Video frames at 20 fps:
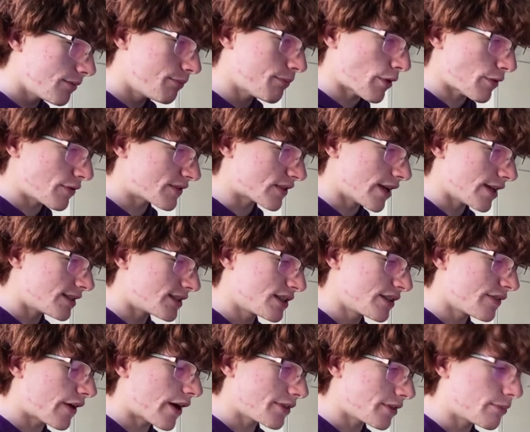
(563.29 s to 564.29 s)
both sides,
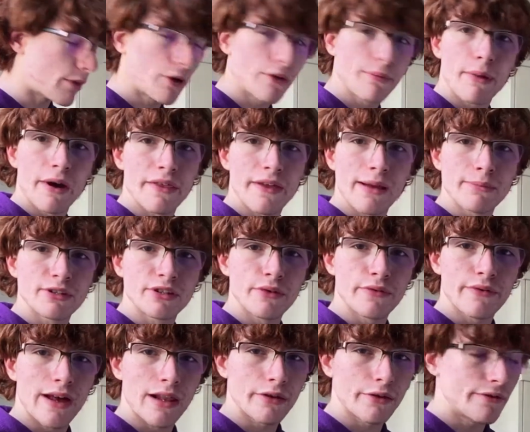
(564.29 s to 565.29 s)
divide them both by the absolute
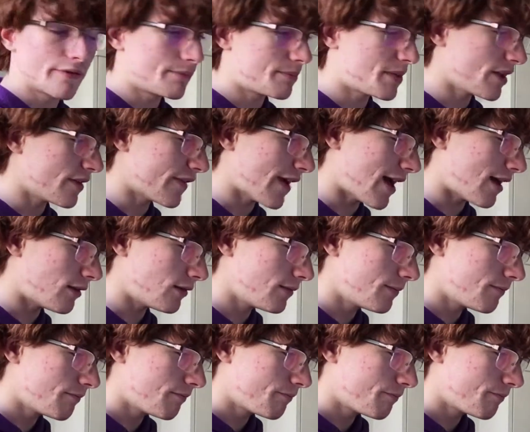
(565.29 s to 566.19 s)
value of b of L,